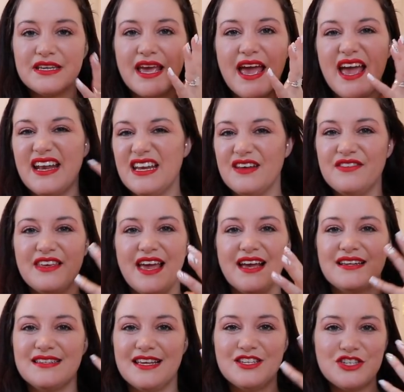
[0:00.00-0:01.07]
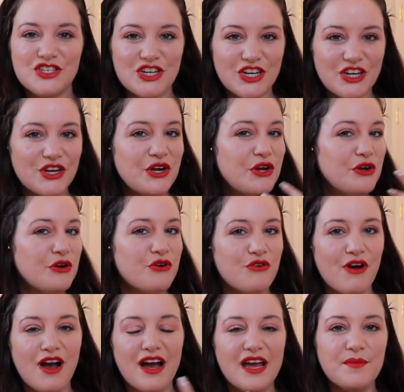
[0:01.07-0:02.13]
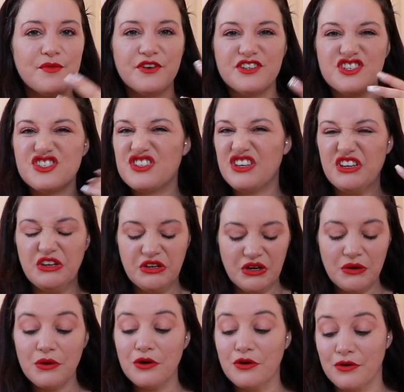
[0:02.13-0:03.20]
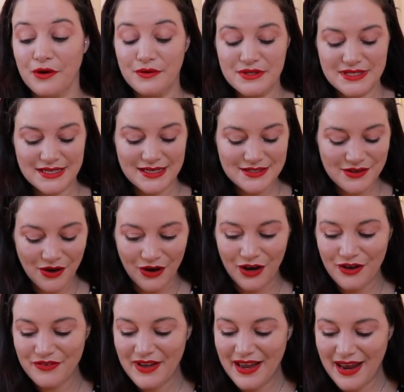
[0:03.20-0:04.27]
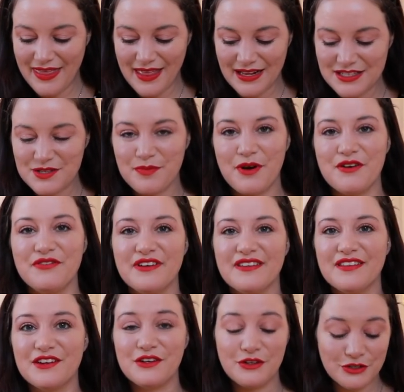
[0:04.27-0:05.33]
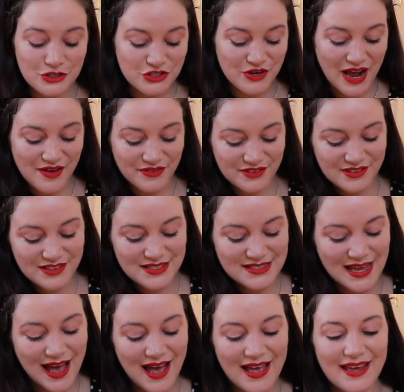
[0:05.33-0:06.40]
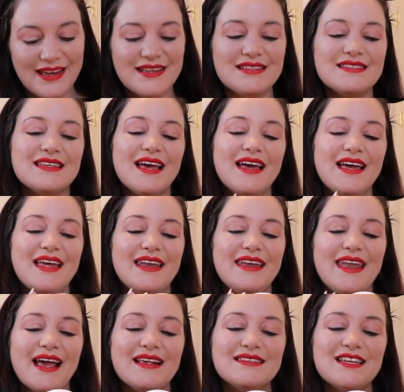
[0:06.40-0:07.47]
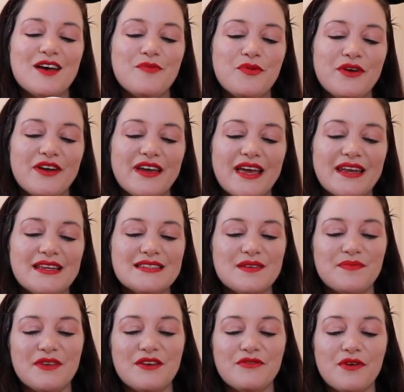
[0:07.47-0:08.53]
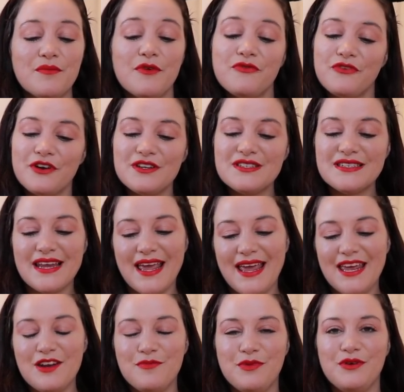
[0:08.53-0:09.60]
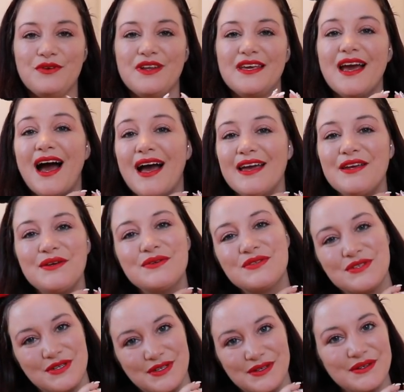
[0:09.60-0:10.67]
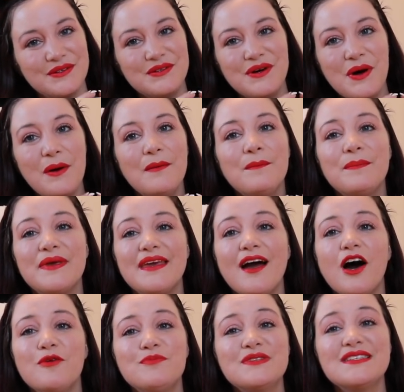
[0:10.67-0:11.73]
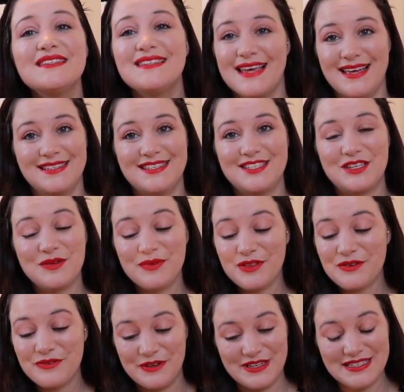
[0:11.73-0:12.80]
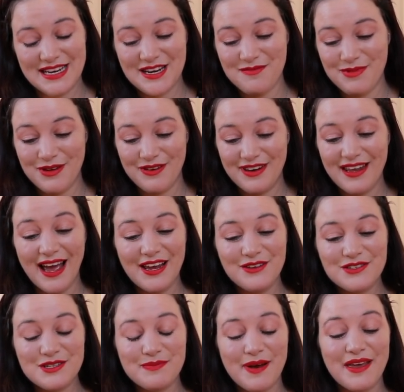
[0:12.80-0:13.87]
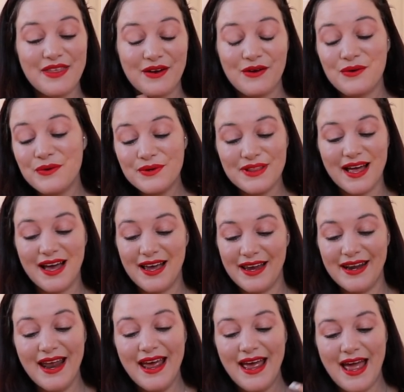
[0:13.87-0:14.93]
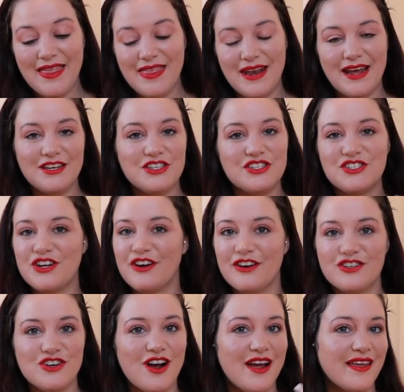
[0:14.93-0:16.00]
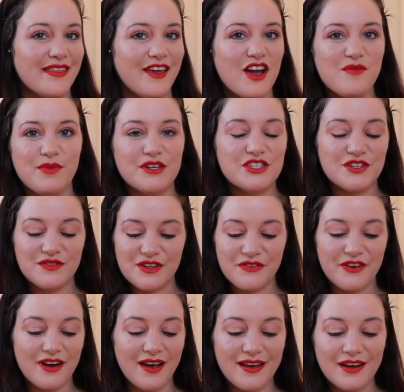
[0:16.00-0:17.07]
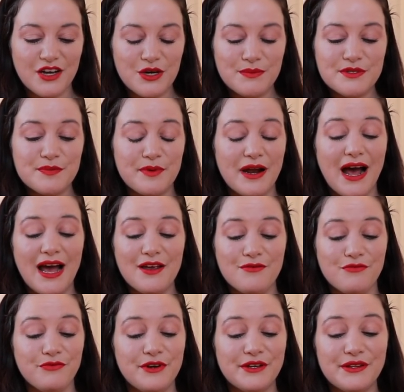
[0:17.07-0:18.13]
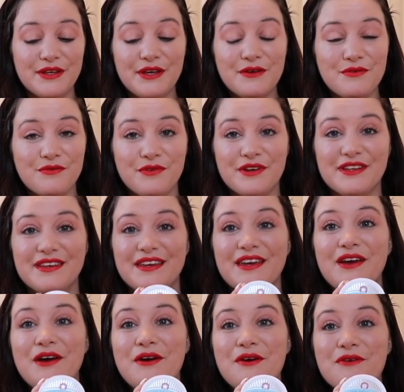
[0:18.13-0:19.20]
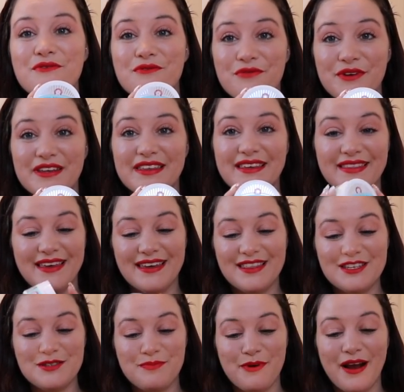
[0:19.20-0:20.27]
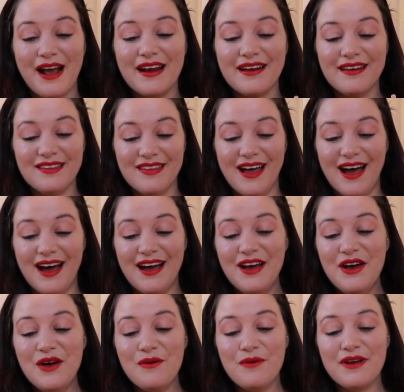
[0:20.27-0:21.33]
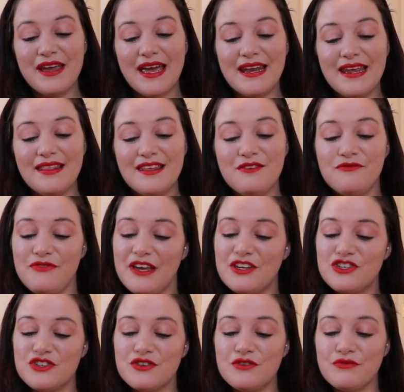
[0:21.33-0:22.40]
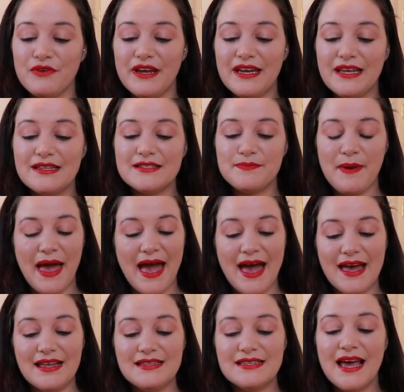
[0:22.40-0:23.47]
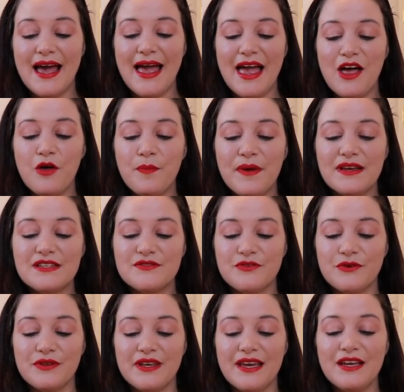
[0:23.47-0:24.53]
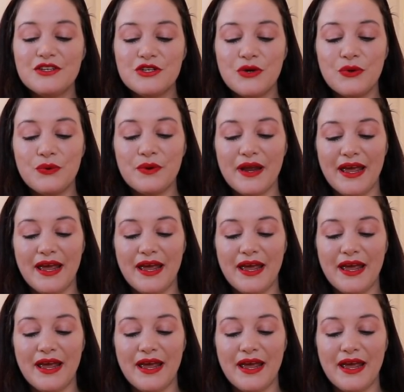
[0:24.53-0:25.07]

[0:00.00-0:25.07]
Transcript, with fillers: to get any of the excess dirt, grime, or just like, you know, grossness off. And that's the perfect little travel size. Next up, we are getting something from First Aid Beauty. I used to be obsessed with First Aid Beauty. I used to buy their whole line, and then I just started trying like a bunch of different items, but I really, really, really like this brand a lot. We're getting the Facial Radiance Pads, help exfoliate, tone,